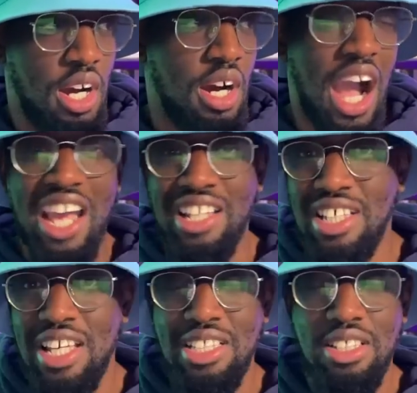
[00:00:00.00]

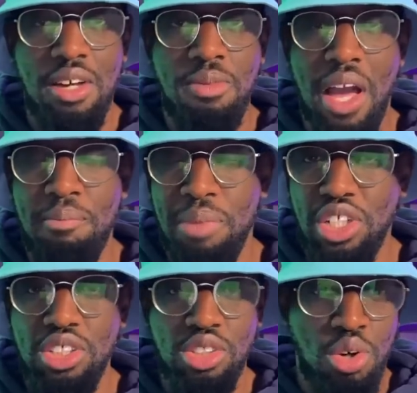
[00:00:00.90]
ideas and
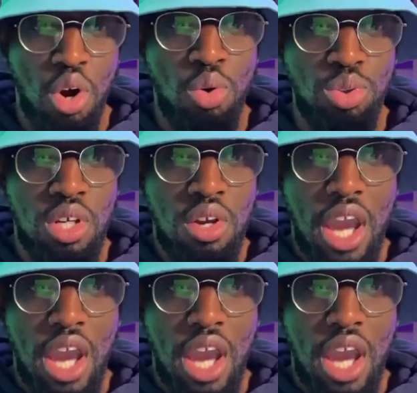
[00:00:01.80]
ambitions and goals.